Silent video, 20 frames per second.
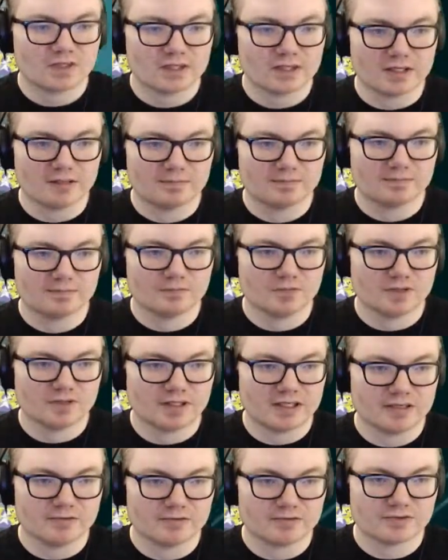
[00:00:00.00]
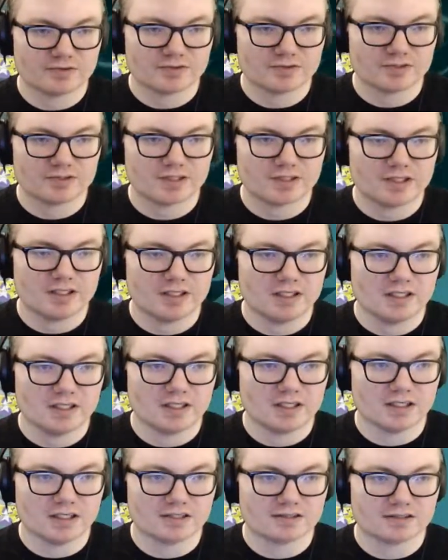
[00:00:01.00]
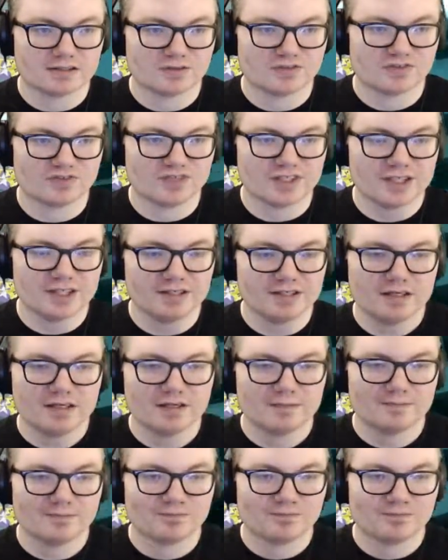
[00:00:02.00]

Okay, well that was a nice little find.